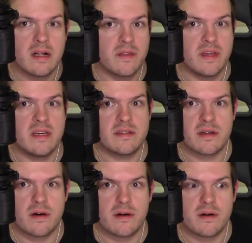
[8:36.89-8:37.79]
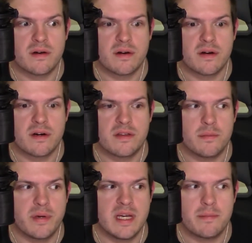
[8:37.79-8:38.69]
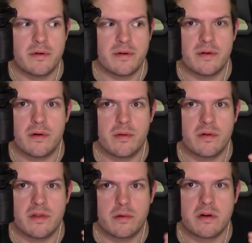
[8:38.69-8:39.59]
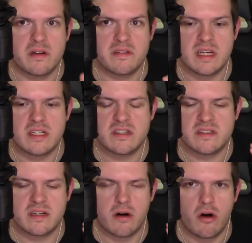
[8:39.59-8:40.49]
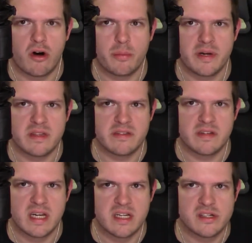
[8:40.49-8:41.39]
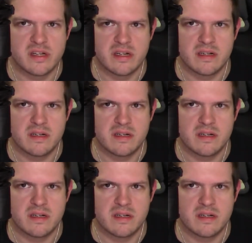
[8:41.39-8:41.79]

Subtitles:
These are the people or the organizations that are harming this nation.